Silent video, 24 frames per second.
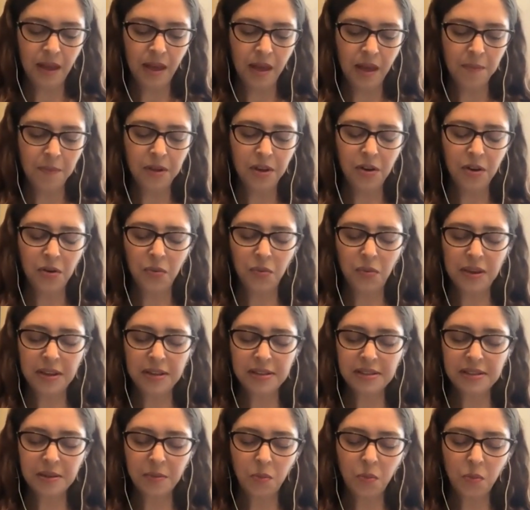I'm going to read
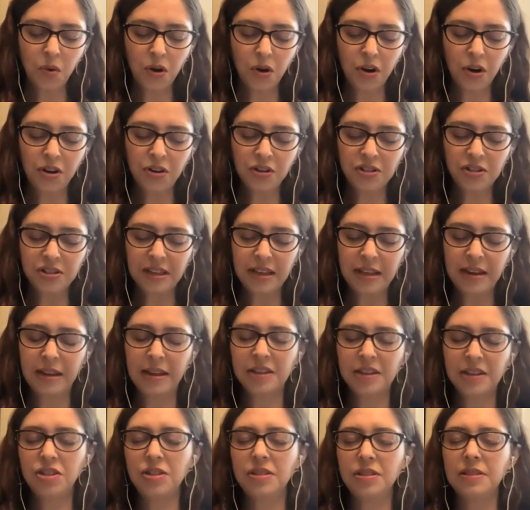some words
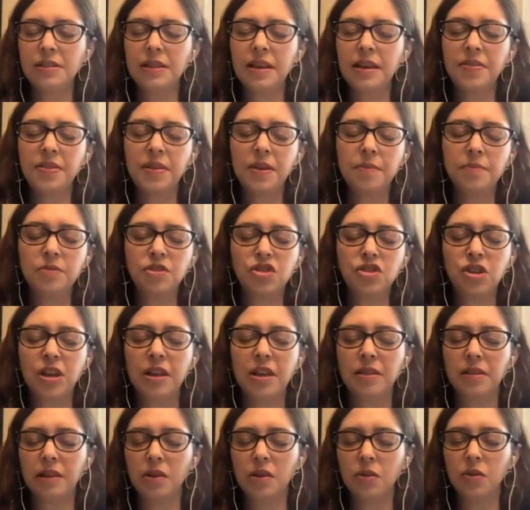and just let them
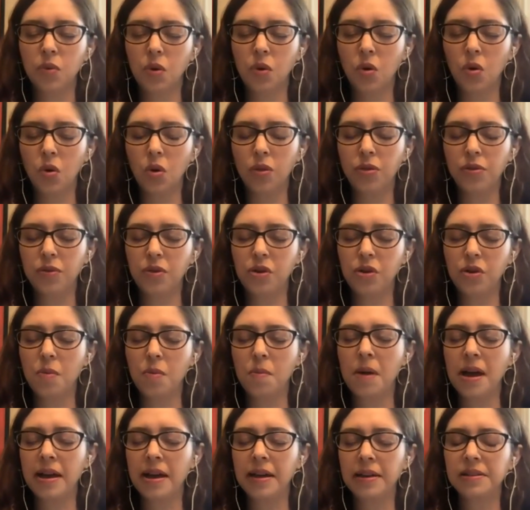gently roll through your
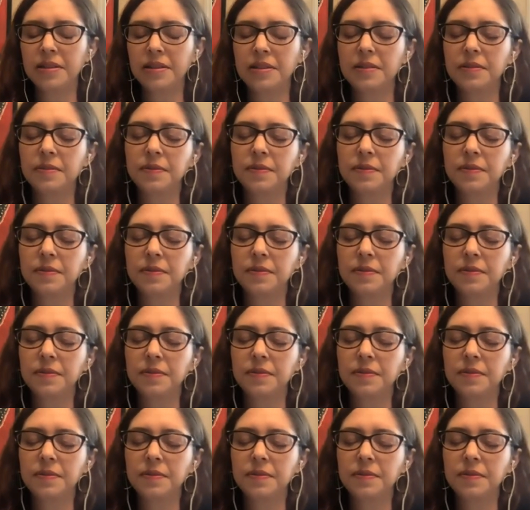mind.